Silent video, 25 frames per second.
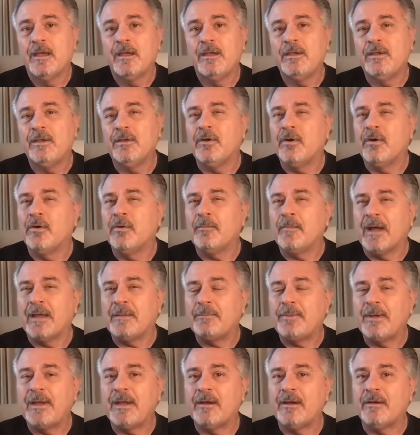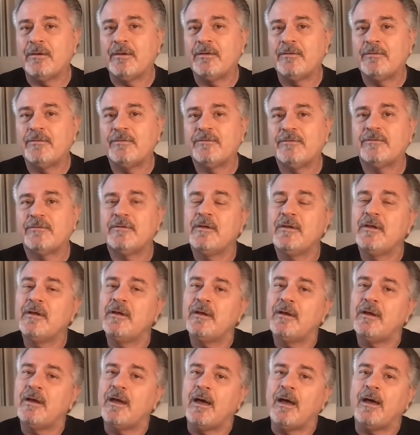you know, my parents
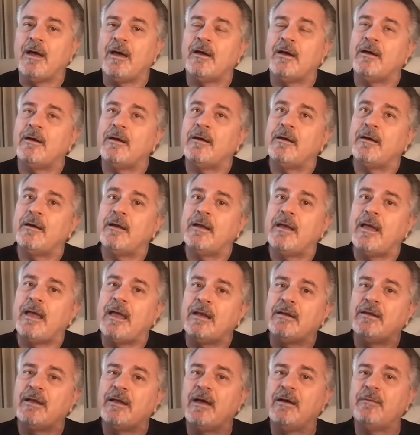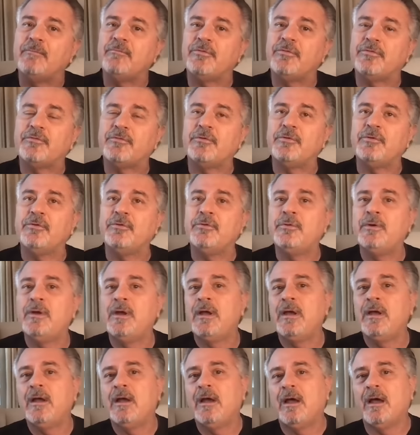uh, had come through
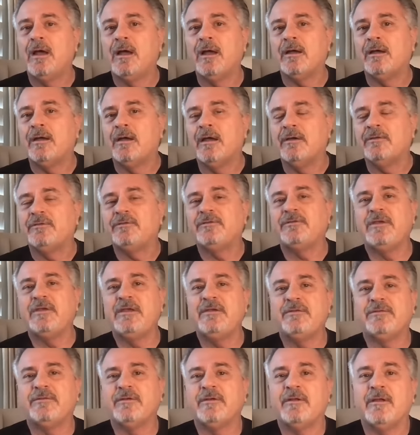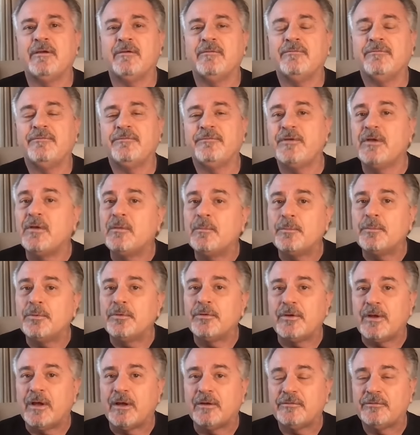uh, a season of film
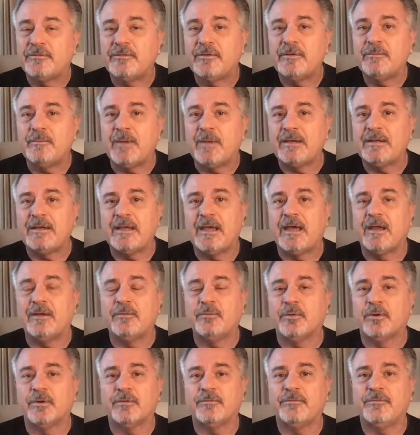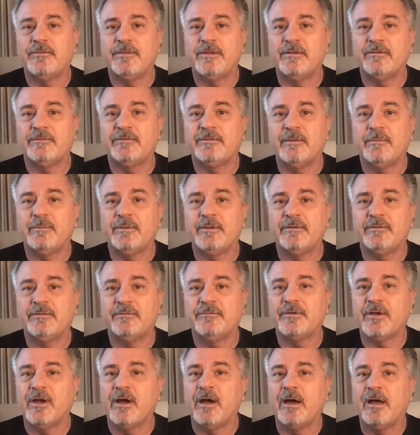production. My dad worked for the Assemblies
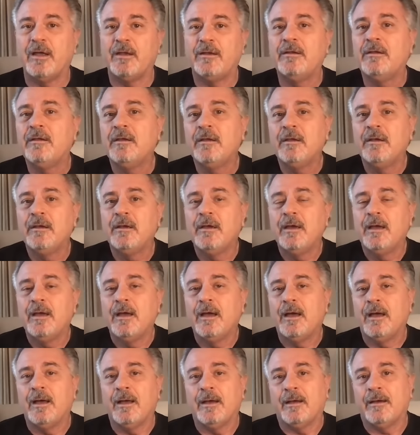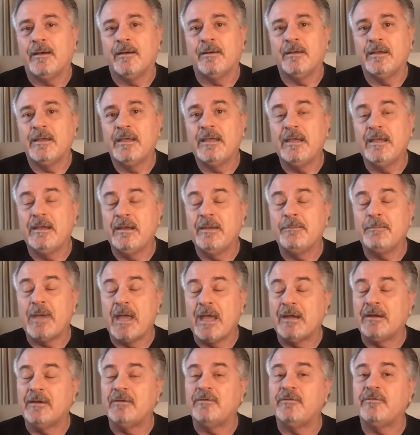of God. Uh, he
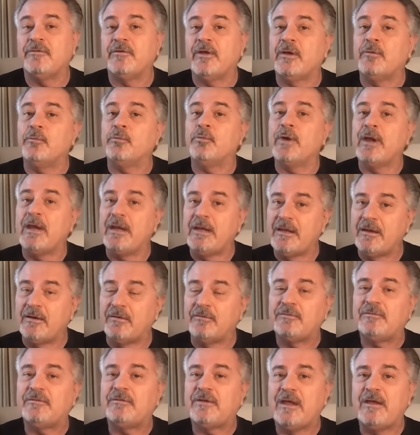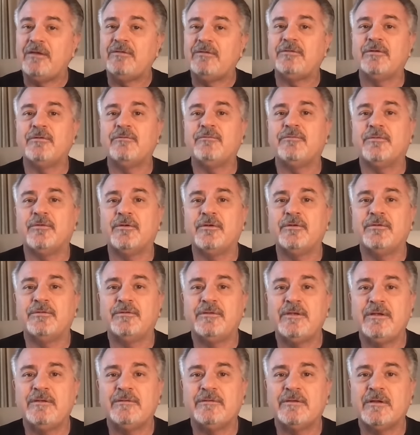managed a radio station for a
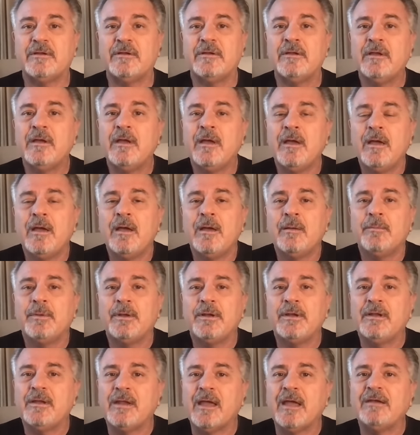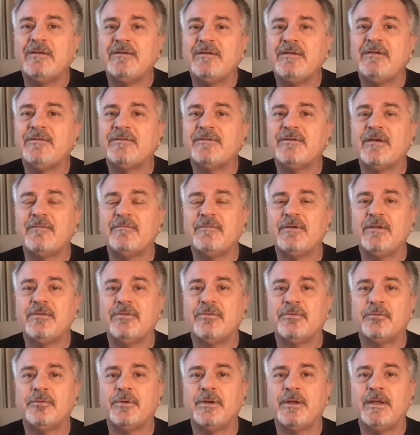season. But in nineteen
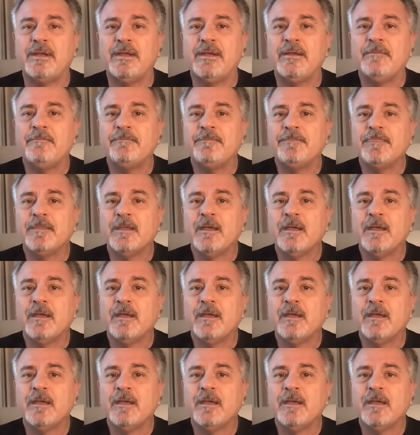seventy-three,